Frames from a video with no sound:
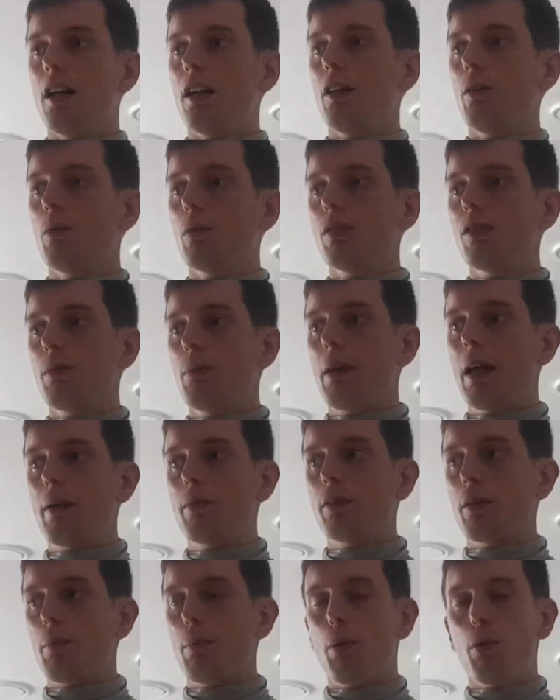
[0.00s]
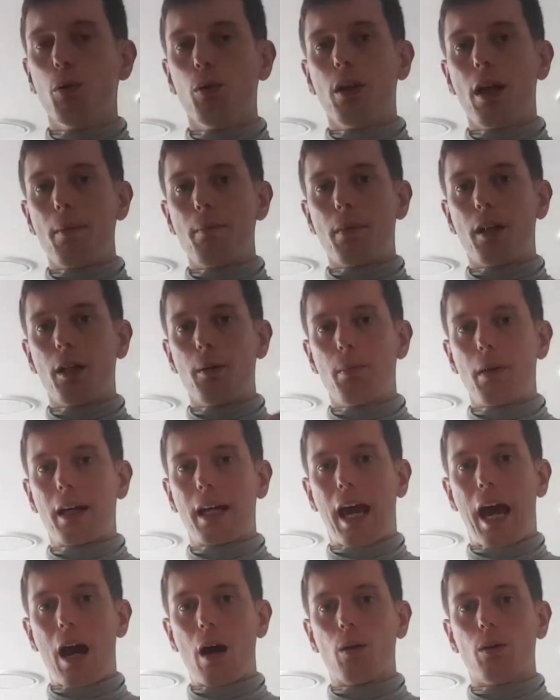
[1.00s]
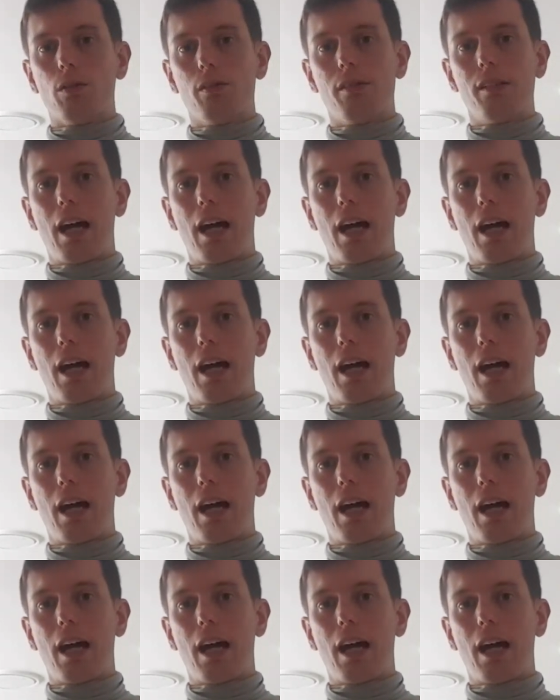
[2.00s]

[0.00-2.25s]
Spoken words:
you want to be able to pull that money back out